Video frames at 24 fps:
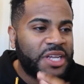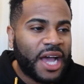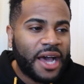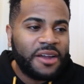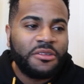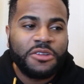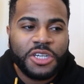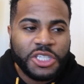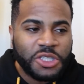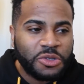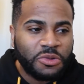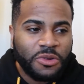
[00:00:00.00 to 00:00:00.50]

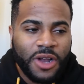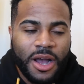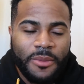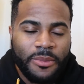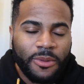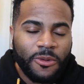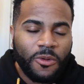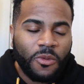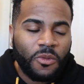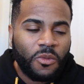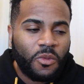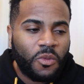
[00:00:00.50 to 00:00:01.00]
Donald
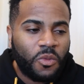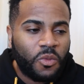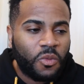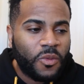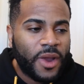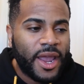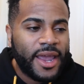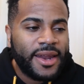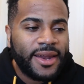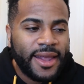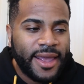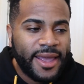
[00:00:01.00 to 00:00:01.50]
Trump
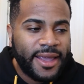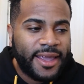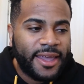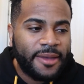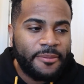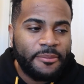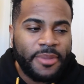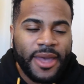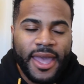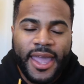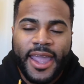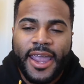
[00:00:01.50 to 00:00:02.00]
ran a
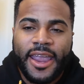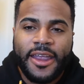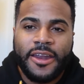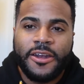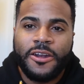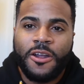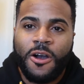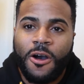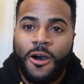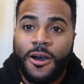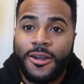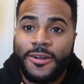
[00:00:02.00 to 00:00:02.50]

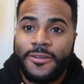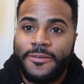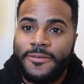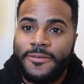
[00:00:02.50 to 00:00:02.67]
campaign on